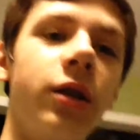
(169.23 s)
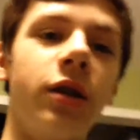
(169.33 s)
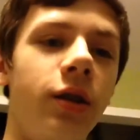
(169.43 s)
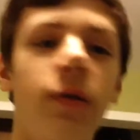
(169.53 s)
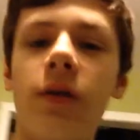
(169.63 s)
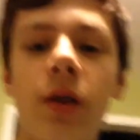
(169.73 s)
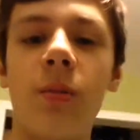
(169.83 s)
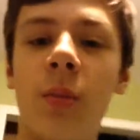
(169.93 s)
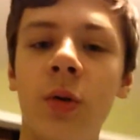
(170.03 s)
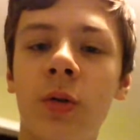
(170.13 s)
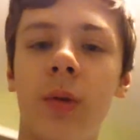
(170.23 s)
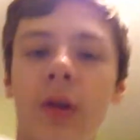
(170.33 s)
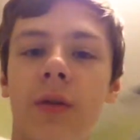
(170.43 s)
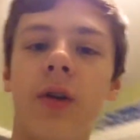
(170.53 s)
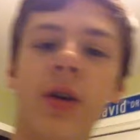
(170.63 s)
even that
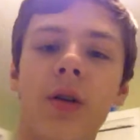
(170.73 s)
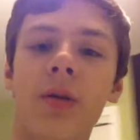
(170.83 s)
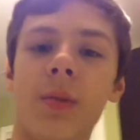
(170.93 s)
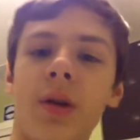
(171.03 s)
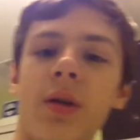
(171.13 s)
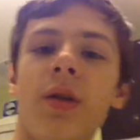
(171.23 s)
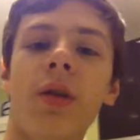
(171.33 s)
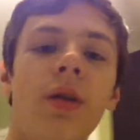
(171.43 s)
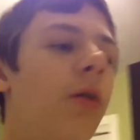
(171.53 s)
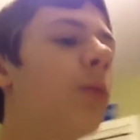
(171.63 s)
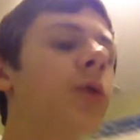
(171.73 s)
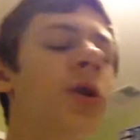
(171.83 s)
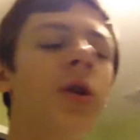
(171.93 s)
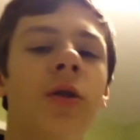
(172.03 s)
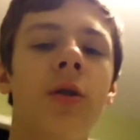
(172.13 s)
motorbike video, I mean, almost
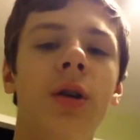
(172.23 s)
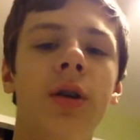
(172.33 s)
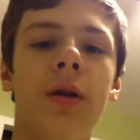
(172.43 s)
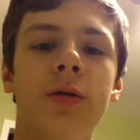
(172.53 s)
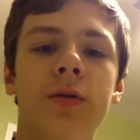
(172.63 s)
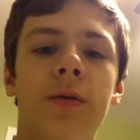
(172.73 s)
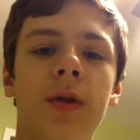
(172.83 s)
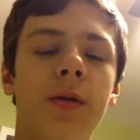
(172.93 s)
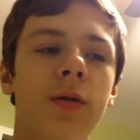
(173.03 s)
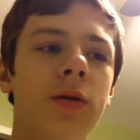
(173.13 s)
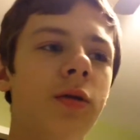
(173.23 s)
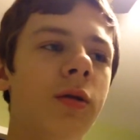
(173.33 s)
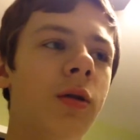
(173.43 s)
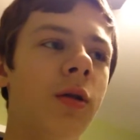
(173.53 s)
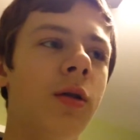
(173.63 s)
hit 30,000 views.
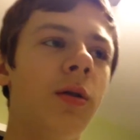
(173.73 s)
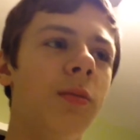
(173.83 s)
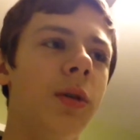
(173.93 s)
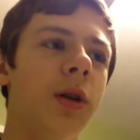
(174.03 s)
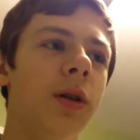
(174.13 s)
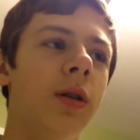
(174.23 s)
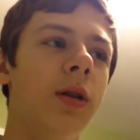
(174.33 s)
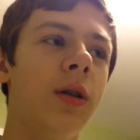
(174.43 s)
I mean,